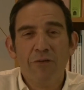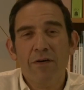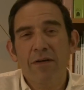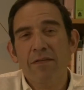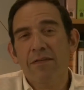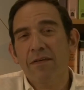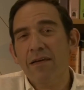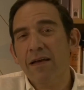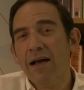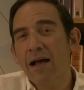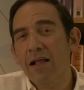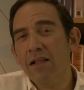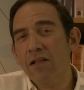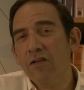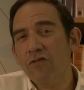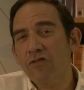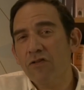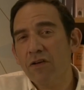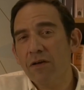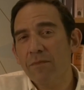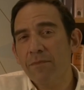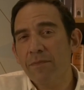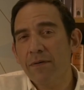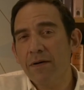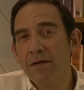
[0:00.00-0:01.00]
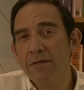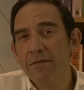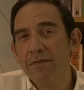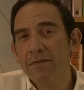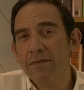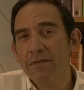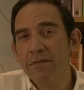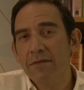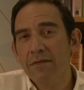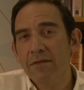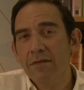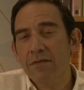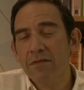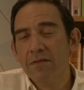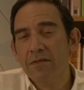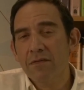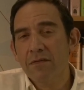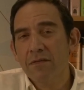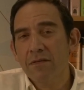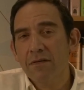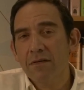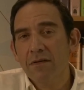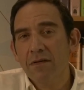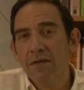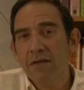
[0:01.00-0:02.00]
phraseology, but
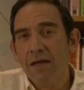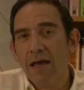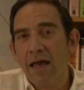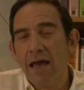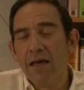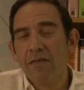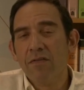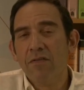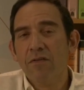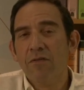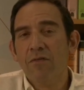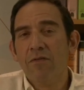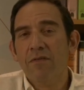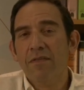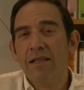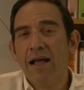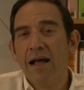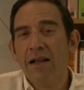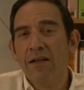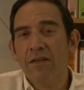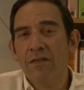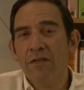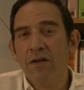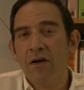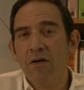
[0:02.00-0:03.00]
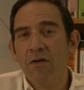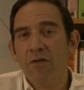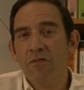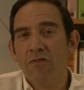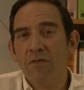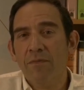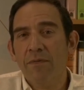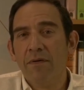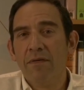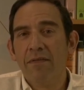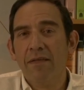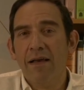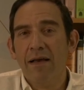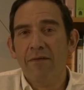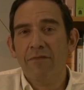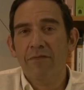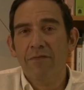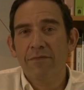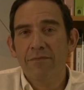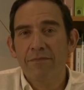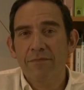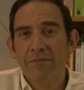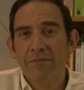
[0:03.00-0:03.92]
Esther is not in Torah Shebechsav.